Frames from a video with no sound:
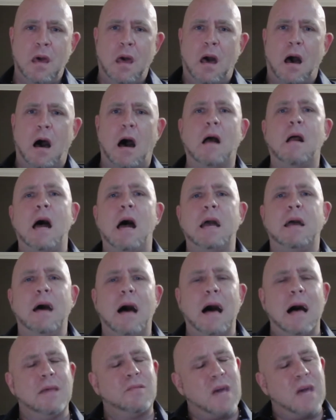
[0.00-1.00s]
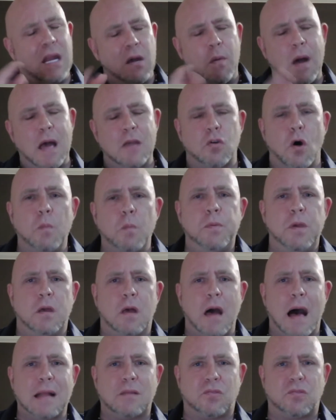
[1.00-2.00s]
All right, guys. Anyways, hope you
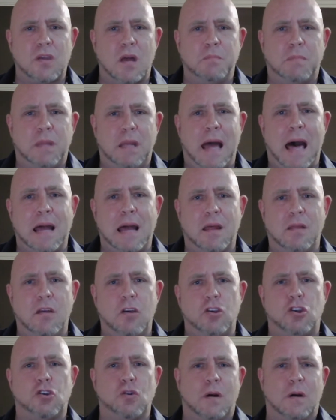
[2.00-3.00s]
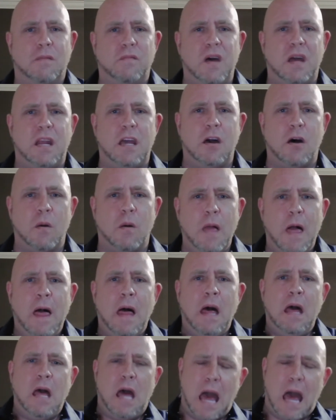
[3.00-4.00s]
got something out of this short video.
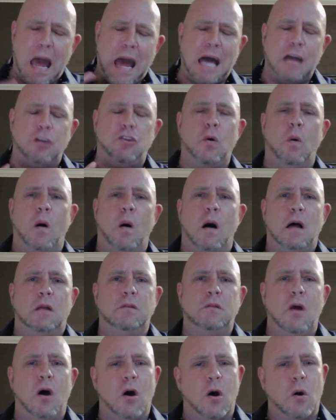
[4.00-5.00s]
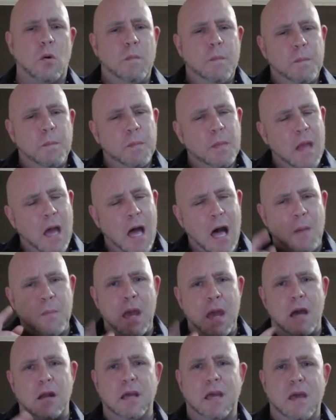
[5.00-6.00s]
As you all know, I'm
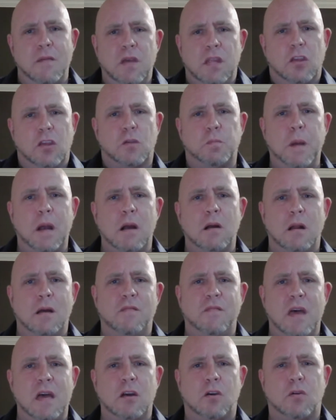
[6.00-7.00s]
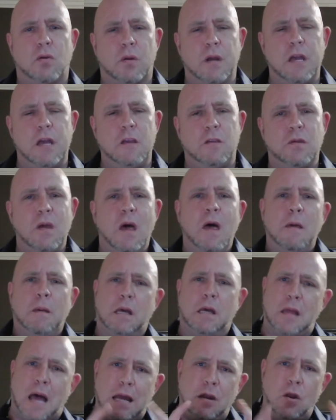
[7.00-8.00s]
here to give you the spirit of increase,
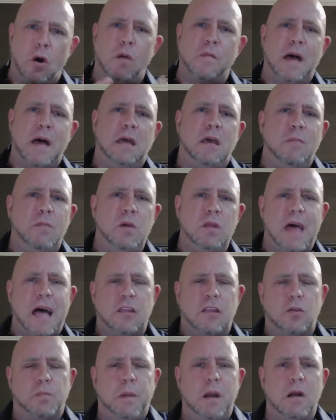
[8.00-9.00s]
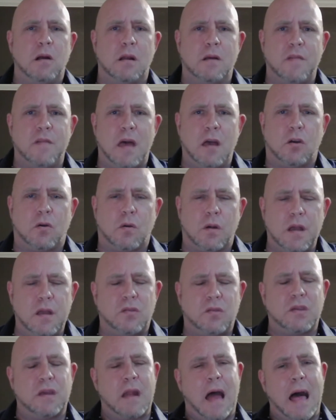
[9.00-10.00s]
because I know if I give you that spirit of
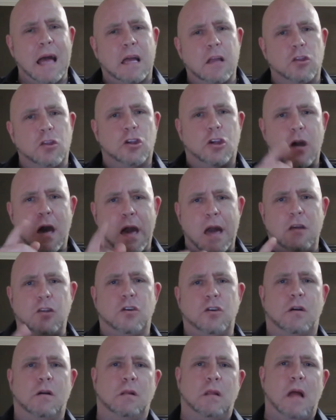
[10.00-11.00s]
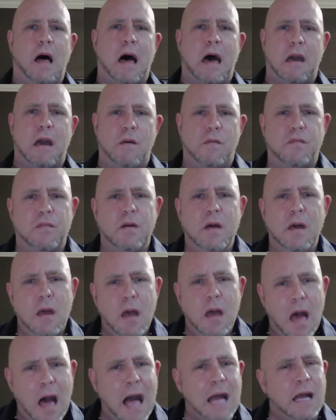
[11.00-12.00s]
increase, then I can change your life.
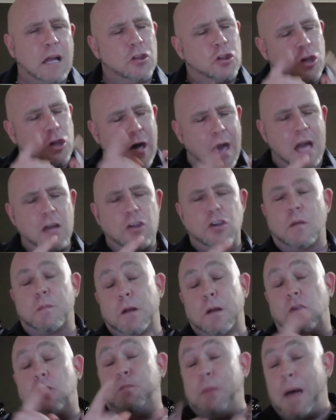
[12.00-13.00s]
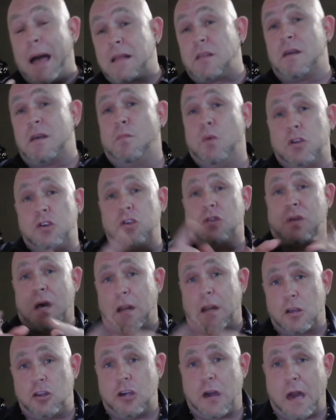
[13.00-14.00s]
I can change your perspective, which is
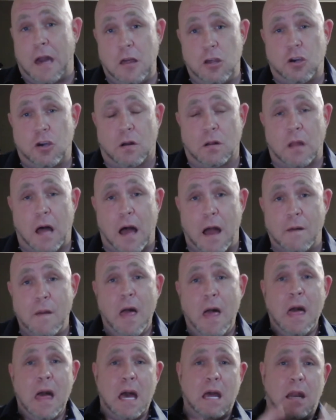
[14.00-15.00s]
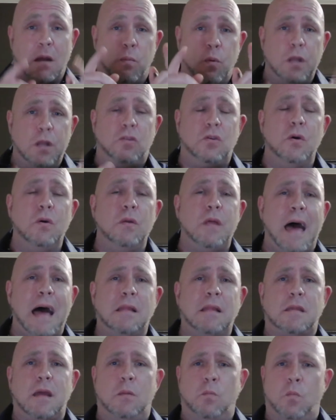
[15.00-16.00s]
going to change your life. And if we do
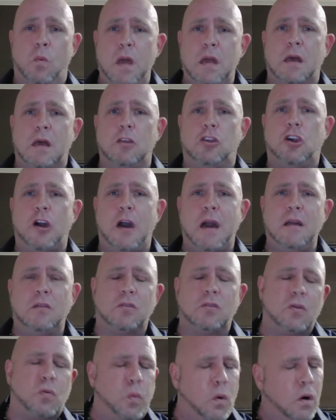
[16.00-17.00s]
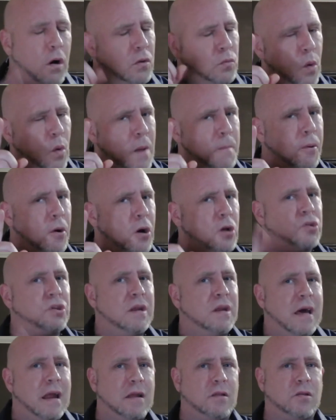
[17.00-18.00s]
that, then we can change this world one
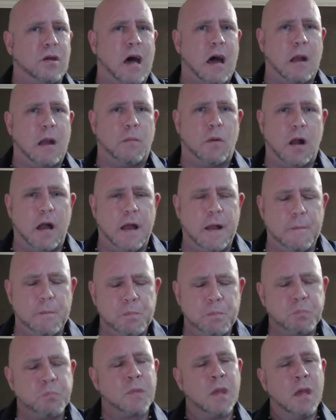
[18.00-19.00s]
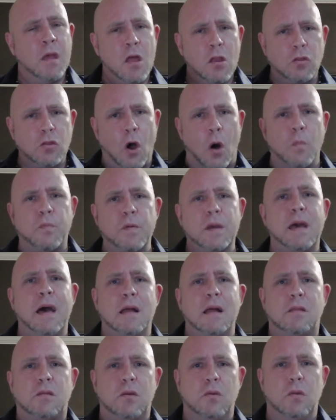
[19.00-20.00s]
person at a time, right? Don't
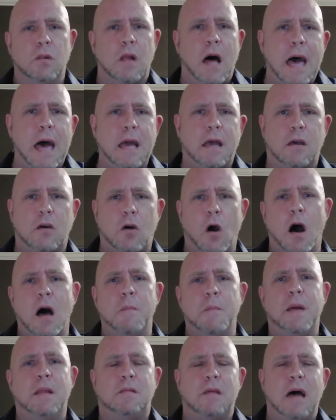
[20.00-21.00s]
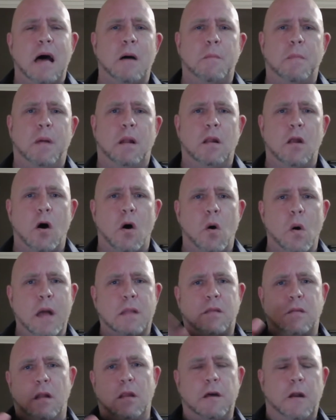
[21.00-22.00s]
forget to like, comment down below,
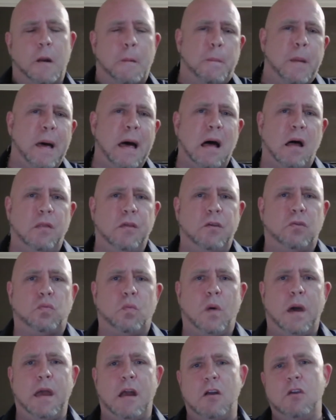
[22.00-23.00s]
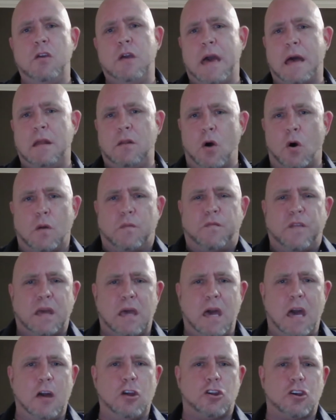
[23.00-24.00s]
hit the little bell. This way here you get
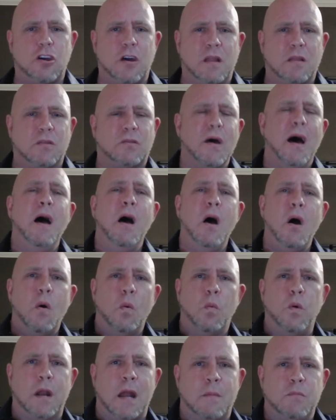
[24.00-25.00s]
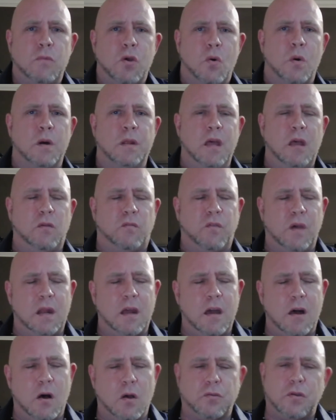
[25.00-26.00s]
notifications when I'm doing these
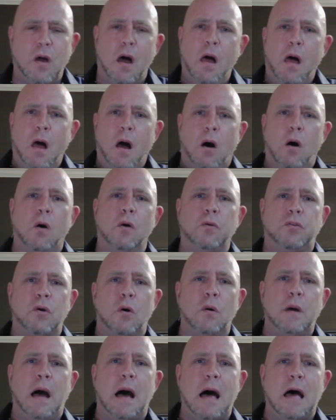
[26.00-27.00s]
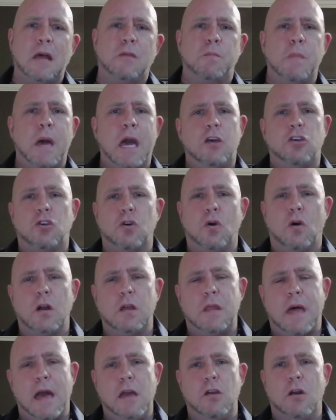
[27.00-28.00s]
videos. Also, guys, make sure
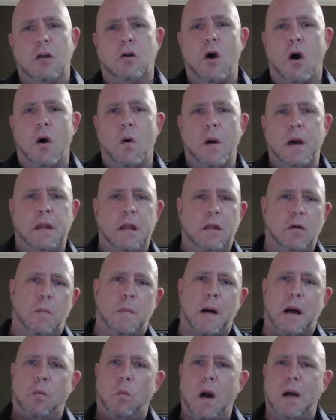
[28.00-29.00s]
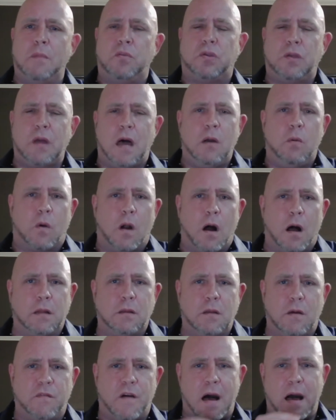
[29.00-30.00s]
that you go into my website,
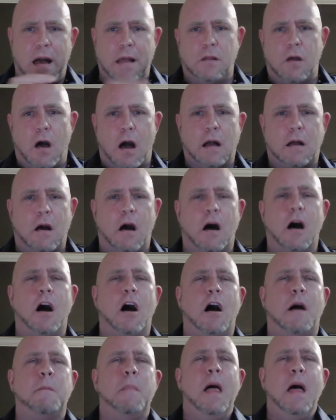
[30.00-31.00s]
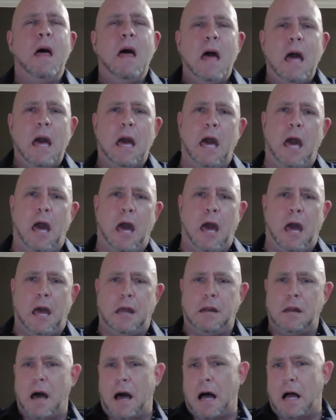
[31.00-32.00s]
rondevine.com,
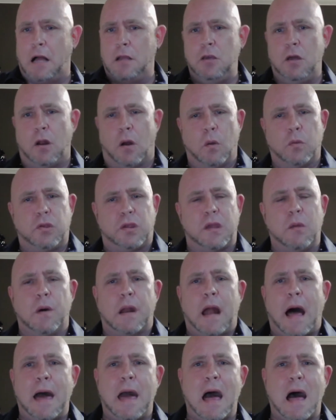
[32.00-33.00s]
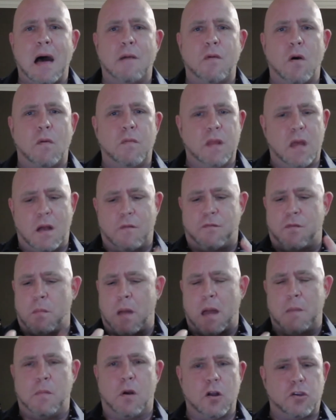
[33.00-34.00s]
and see what I have over there from
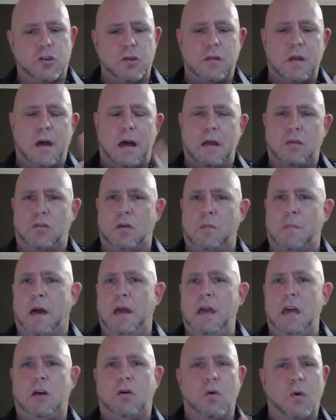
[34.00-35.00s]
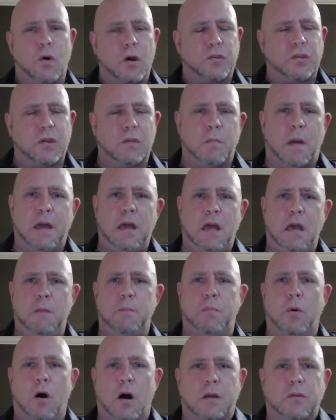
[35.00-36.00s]
my merchandise to my e-courses, my
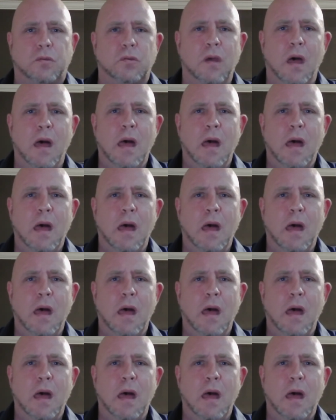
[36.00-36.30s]
e-books.